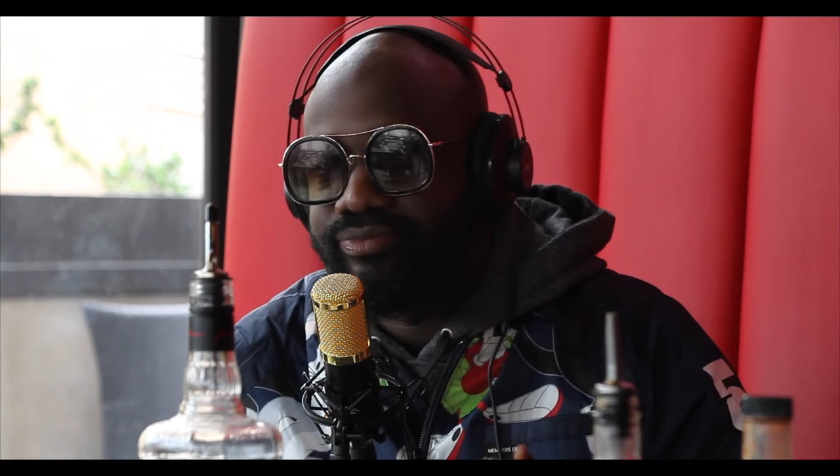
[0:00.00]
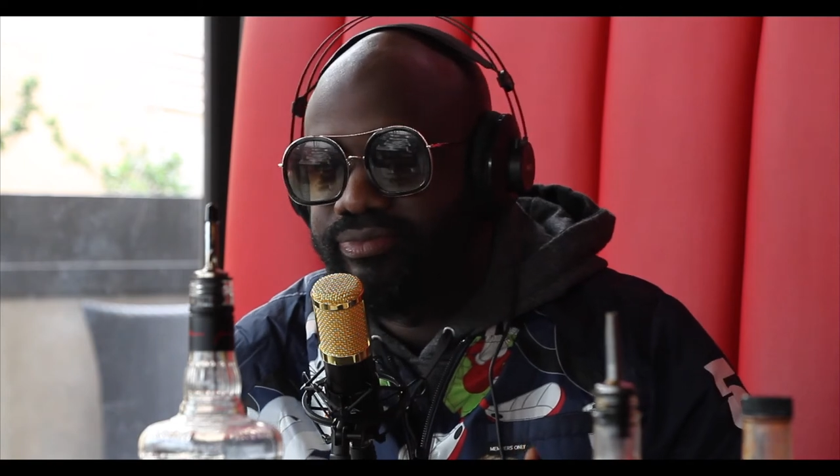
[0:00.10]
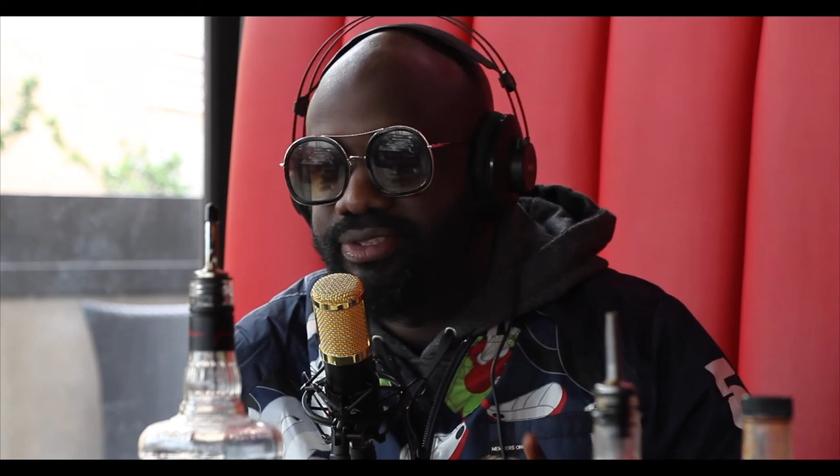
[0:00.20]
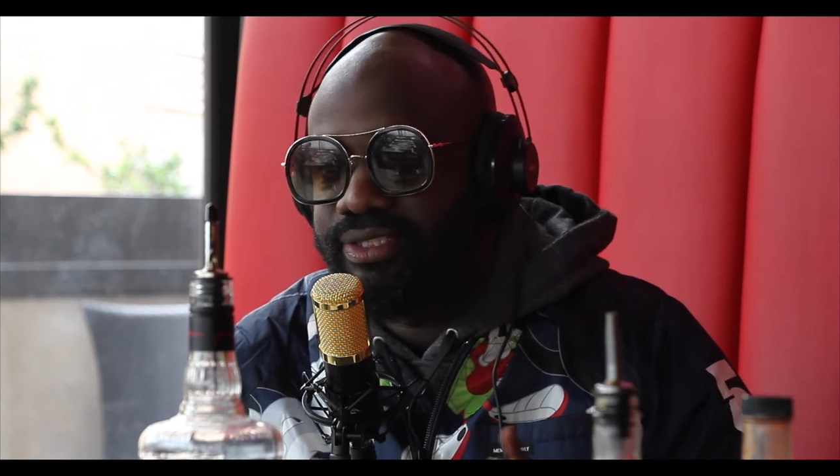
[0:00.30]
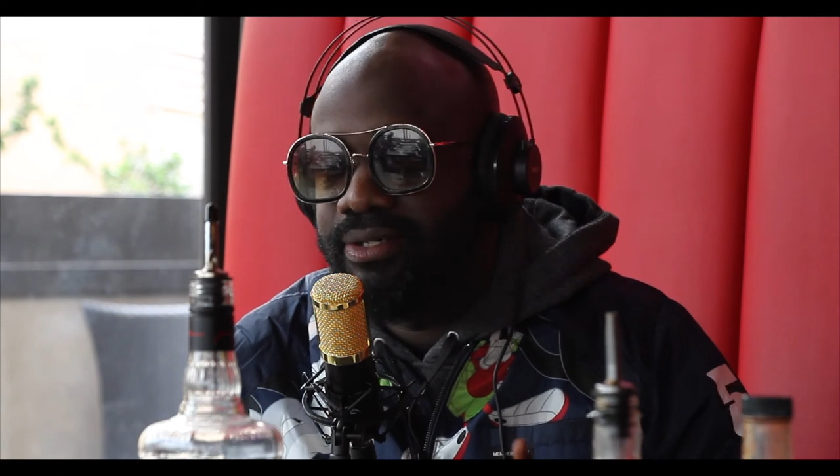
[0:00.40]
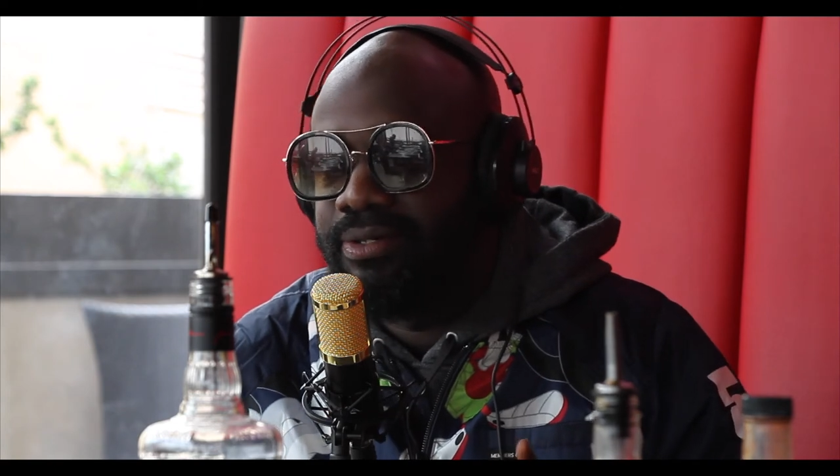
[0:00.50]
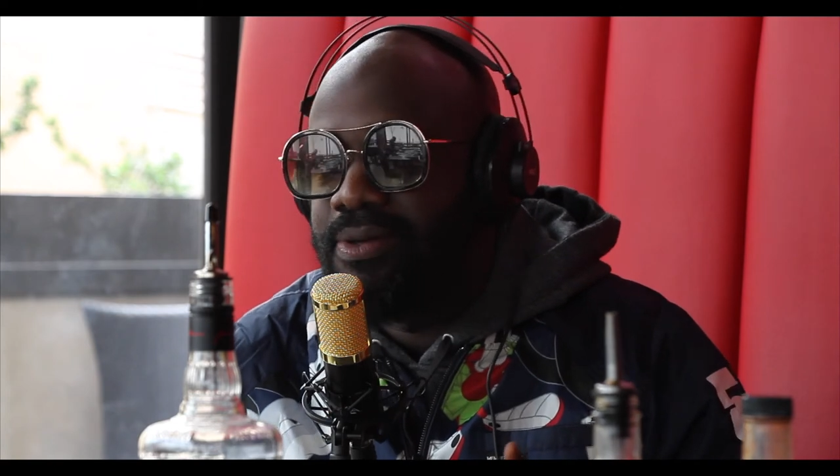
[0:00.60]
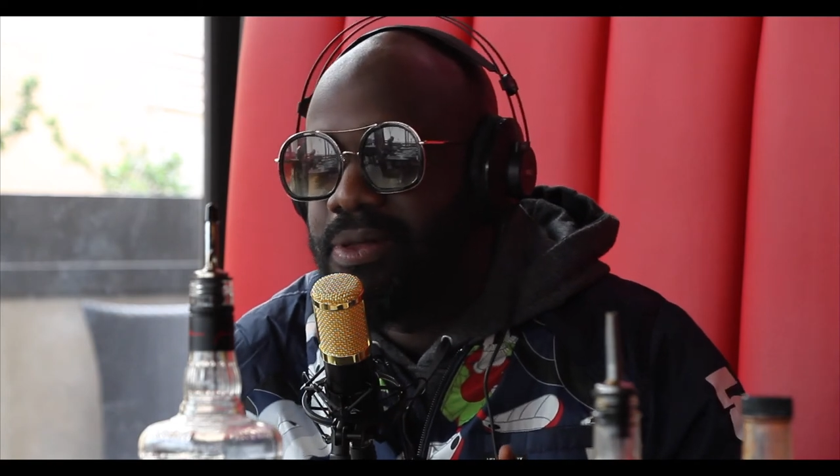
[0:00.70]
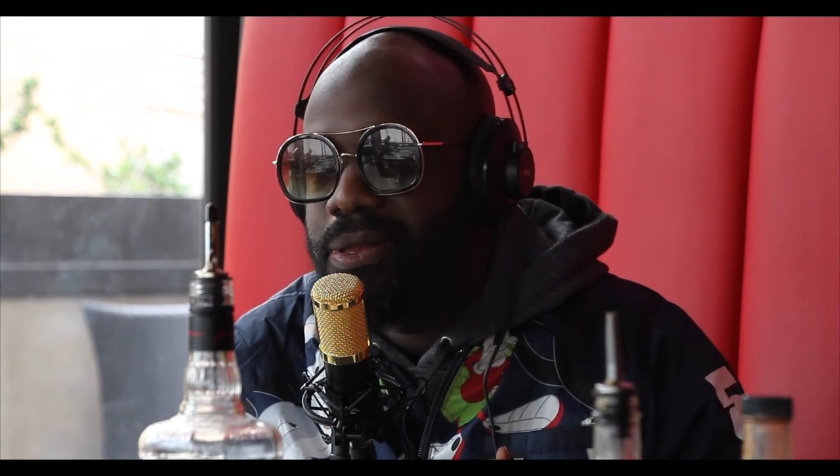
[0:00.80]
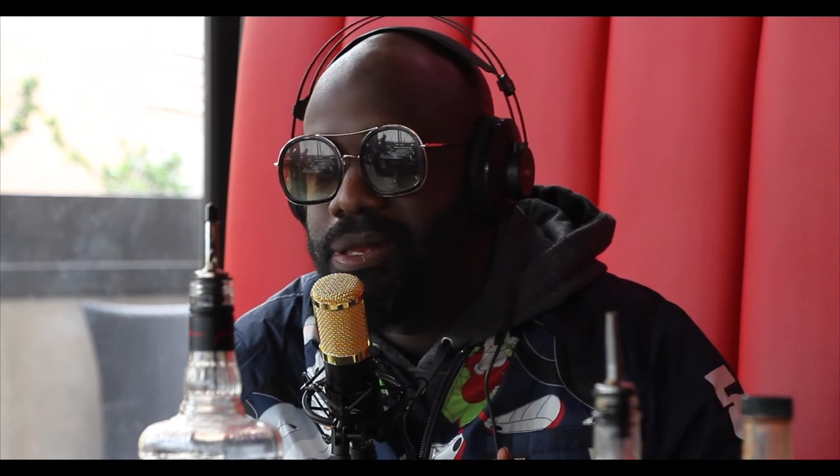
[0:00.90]
So,
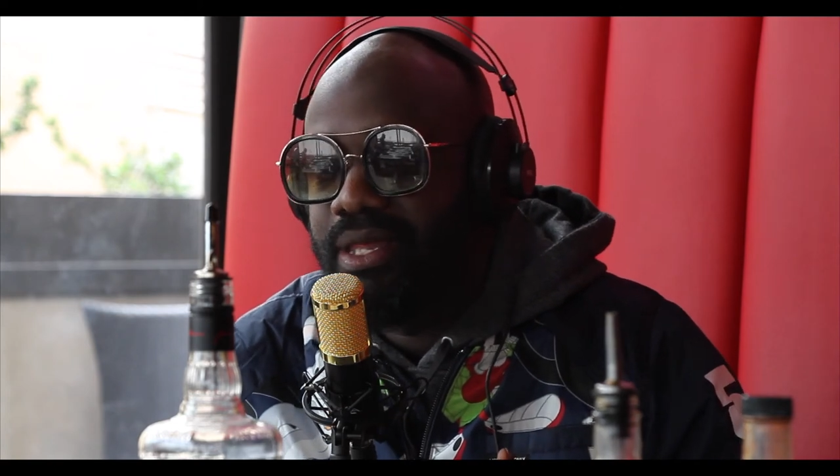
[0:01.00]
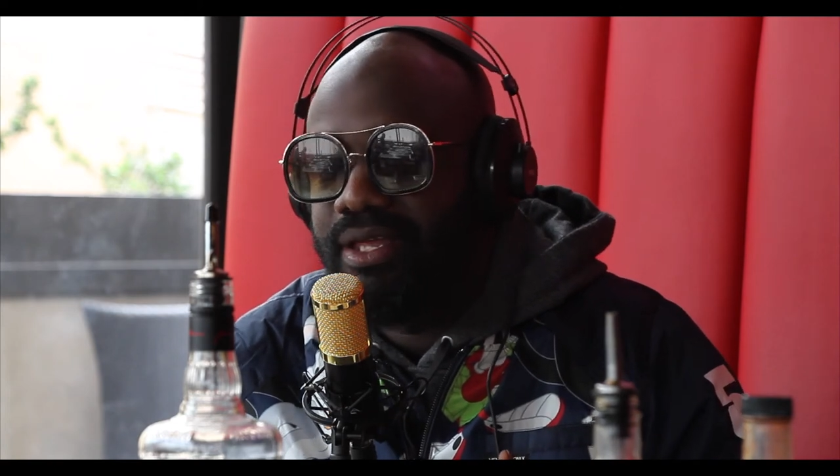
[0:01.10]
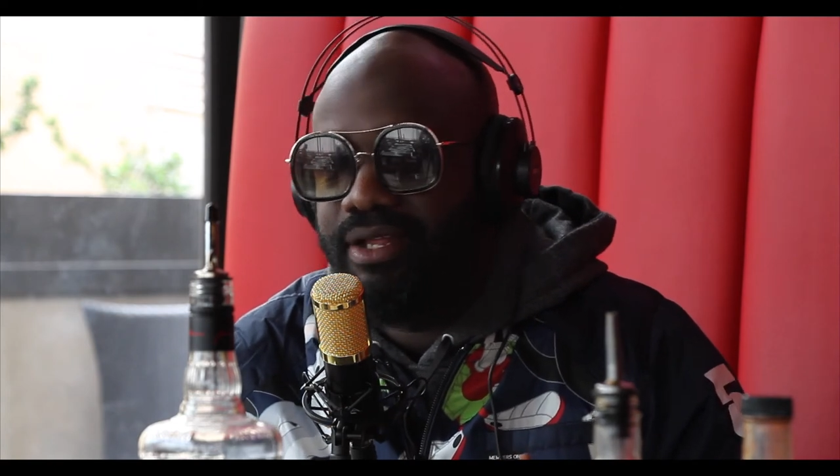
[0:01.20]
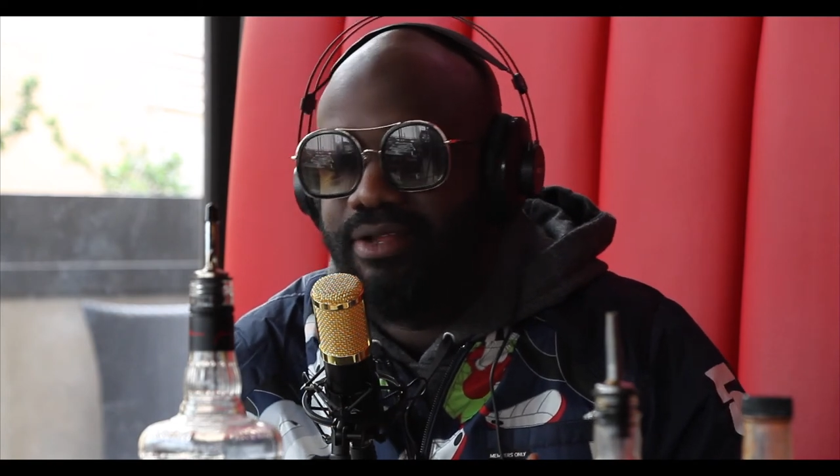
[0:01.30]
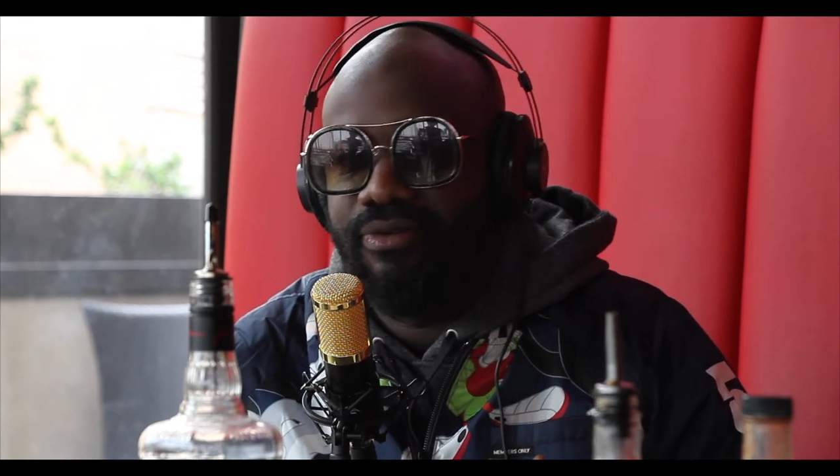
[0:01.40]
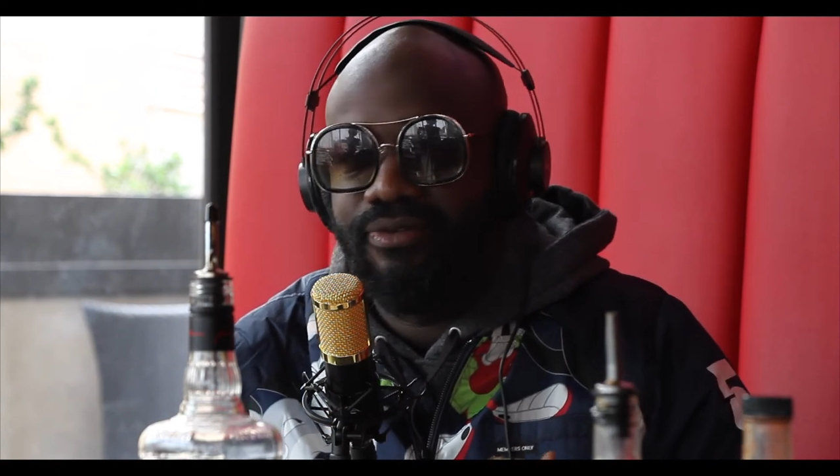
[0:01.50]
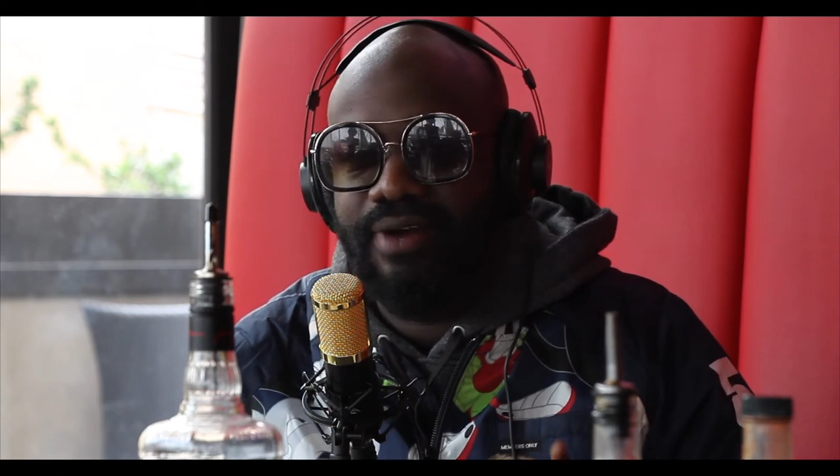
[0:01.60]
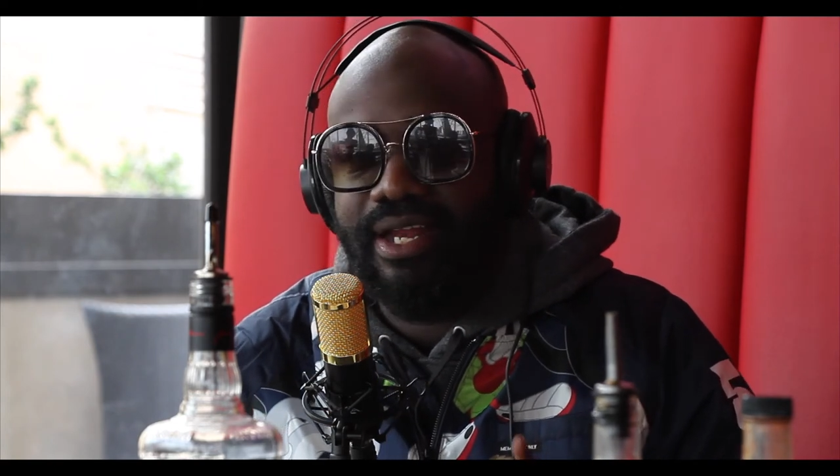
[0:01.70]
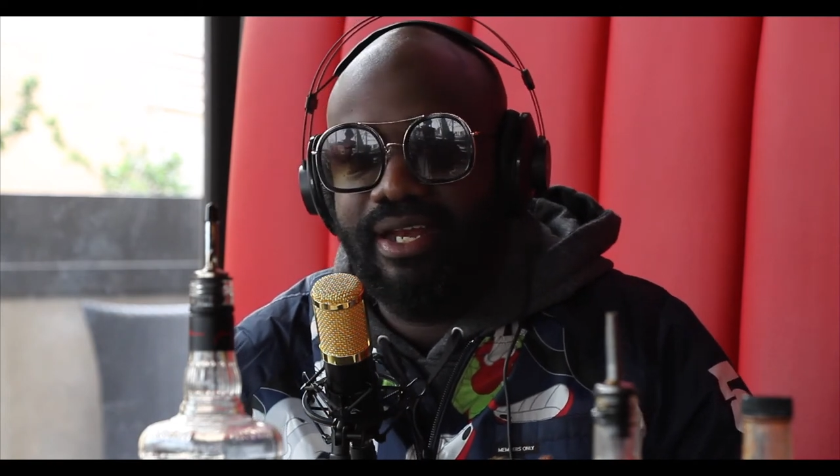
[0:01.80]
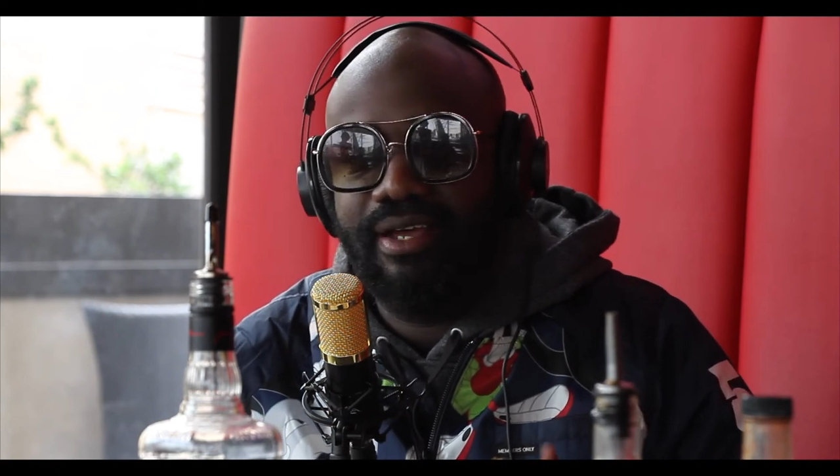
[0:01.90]

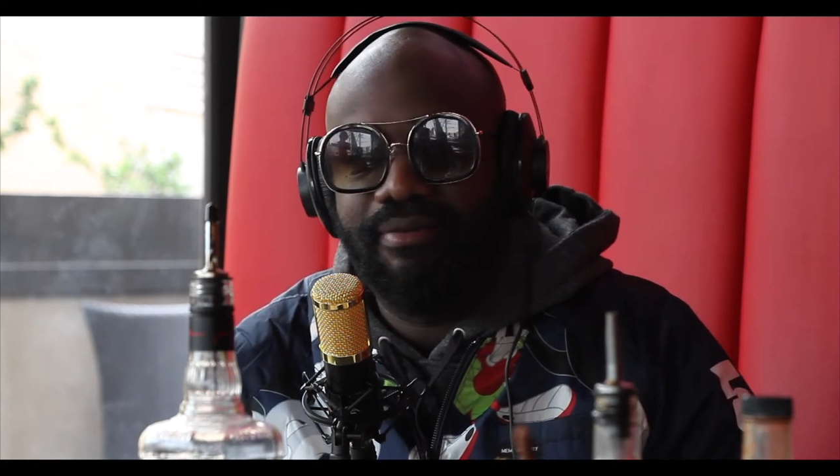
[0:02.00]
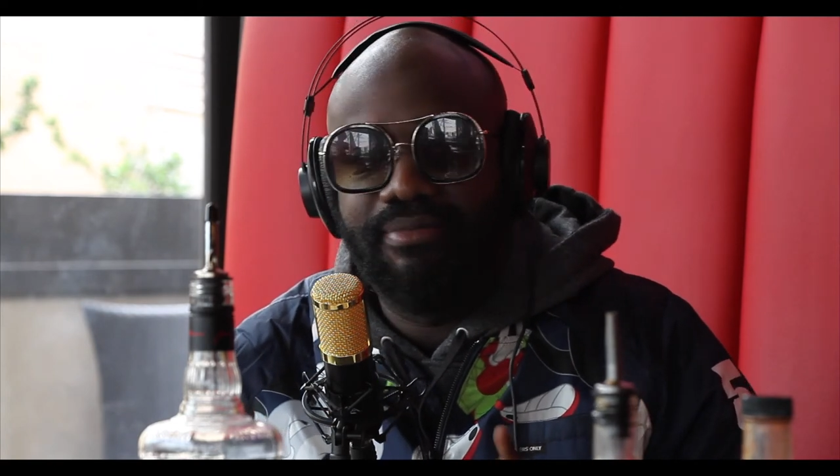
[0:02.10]
right now,